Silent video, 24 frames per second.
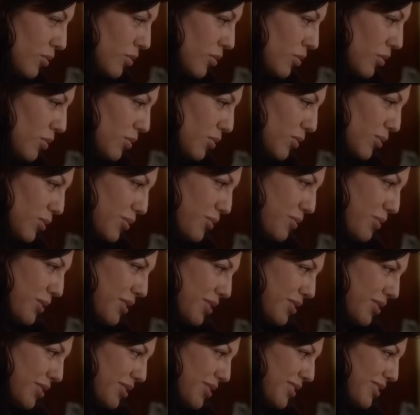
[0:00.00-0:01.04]
so, so
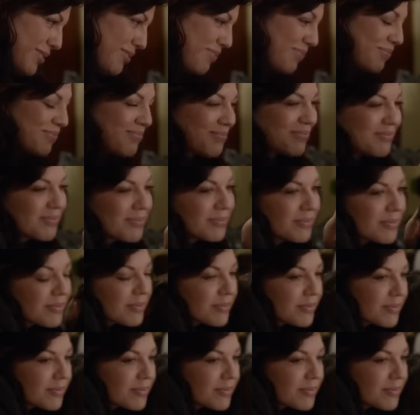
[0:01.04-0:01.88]
much.